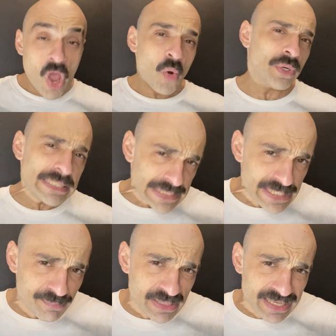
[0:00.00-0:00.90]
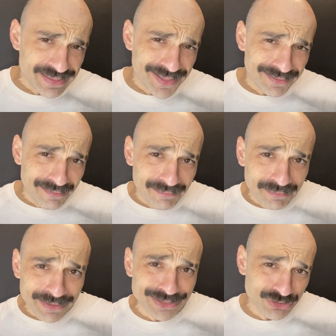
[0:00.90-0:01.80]
What is it in the beginning?
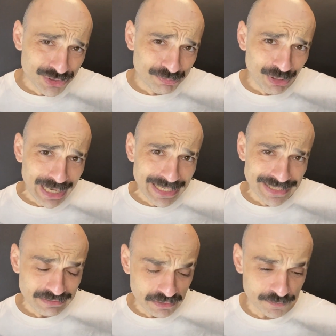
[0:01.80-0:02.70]
That she was polite?